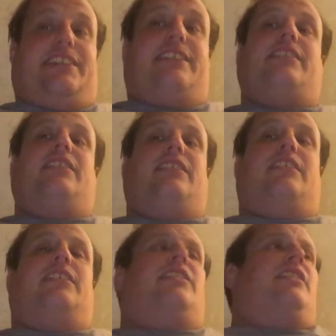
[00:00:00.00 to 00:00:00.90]

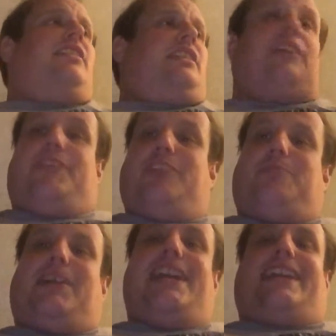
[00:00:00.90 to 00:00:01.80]
there. If
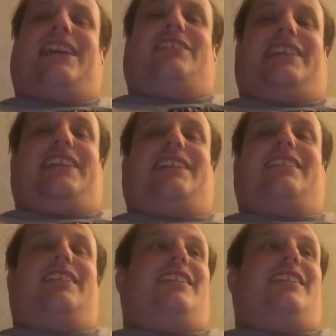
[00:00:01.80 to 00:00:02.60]
you've played Accounting,